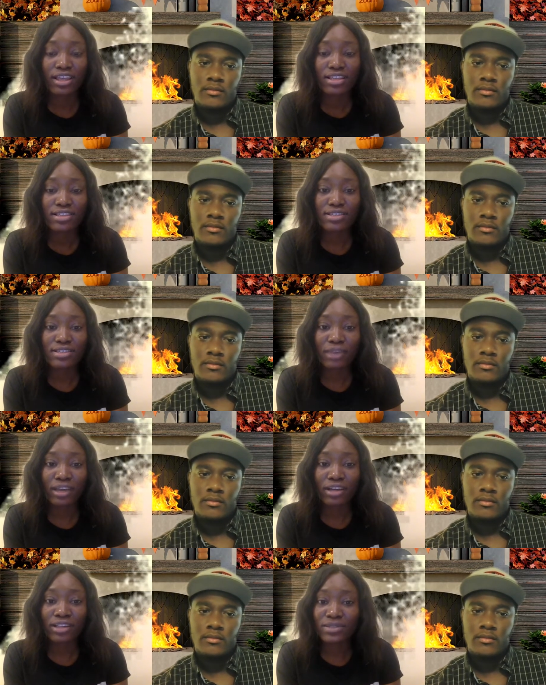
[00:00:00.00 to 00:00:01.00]
Speaker 1: So my
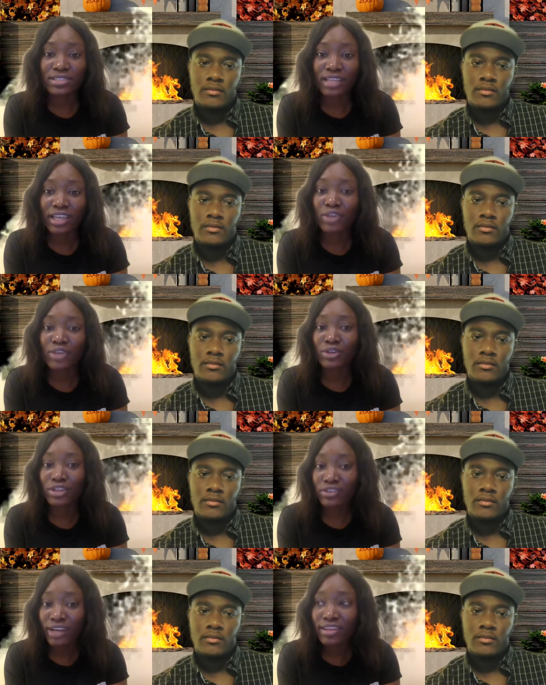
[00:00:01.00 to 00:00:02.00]
uncle was like,
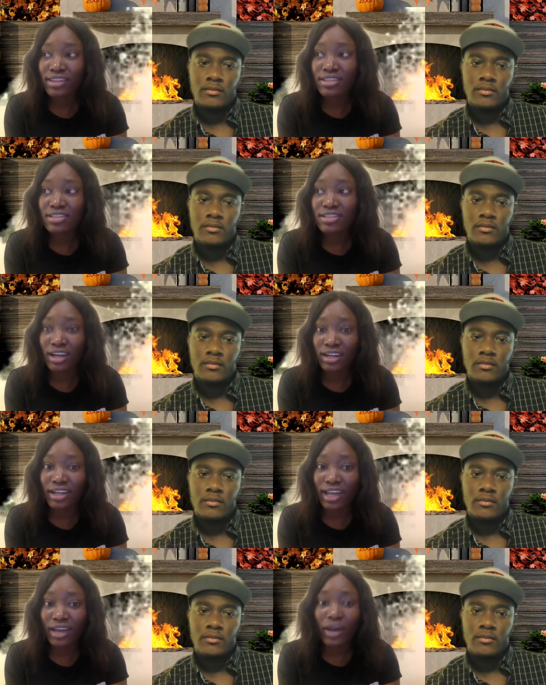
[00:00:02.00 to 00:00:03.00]
"You're crying this hard."
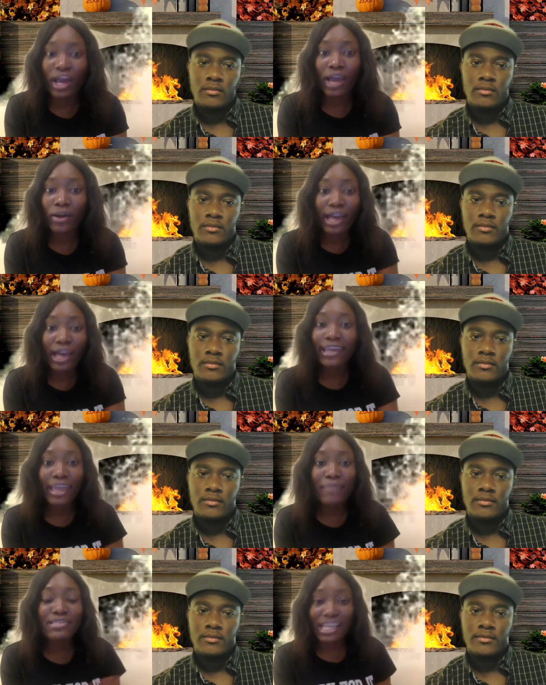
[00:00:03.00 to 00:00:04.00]
I, I,
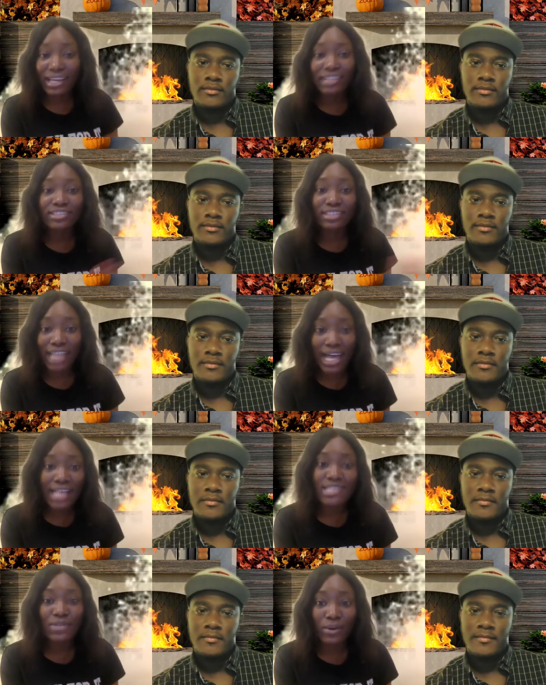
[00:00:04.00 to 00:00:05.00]
came second to
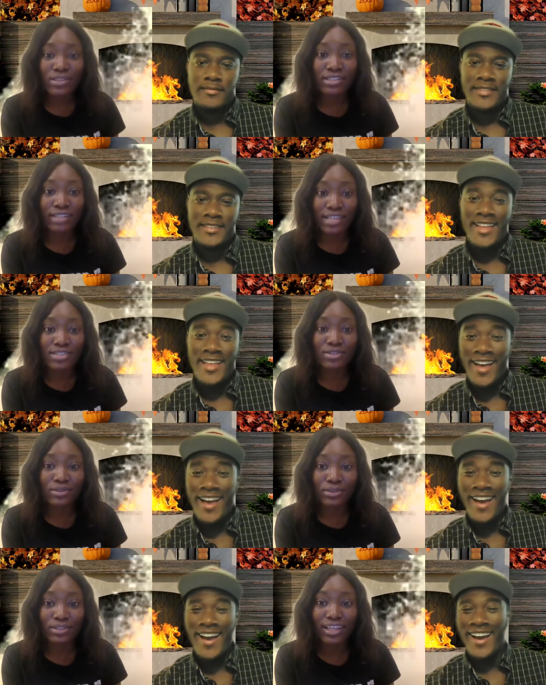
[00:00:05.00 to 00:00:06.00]
last when I was in high
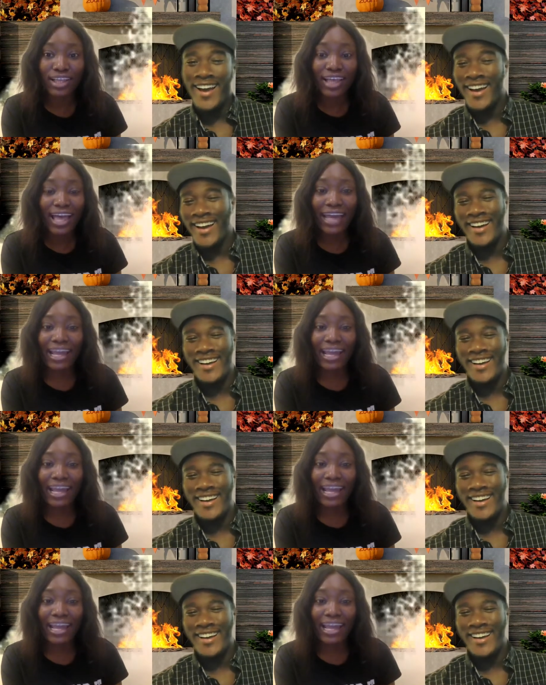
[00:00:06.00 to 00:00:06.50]
school, and